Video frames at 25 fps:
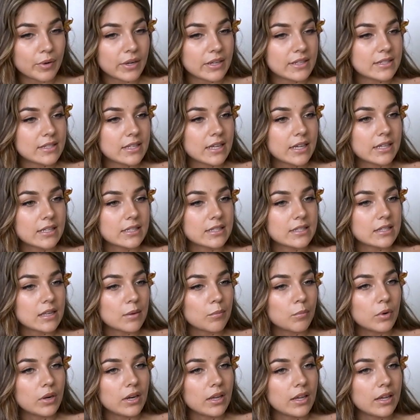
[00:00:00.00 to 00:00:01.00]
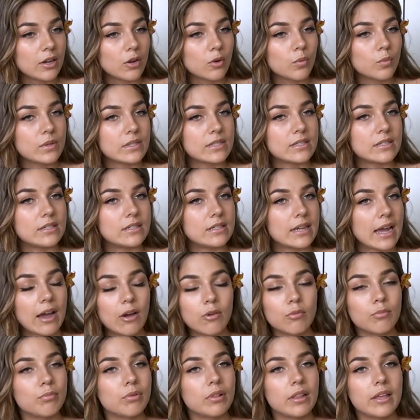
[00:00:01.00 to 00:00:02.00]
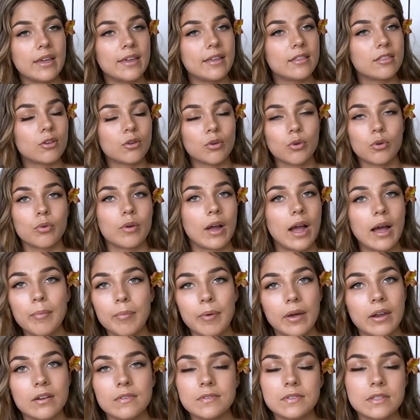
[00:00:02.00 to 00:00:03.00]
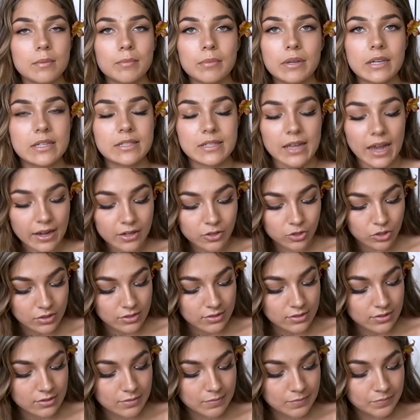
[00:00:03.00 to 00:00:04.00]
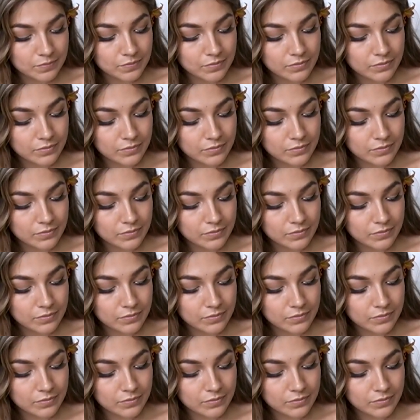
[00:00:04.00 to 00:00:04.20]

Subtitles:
but it's like someone here was downplaying the crap out of somebody's actions.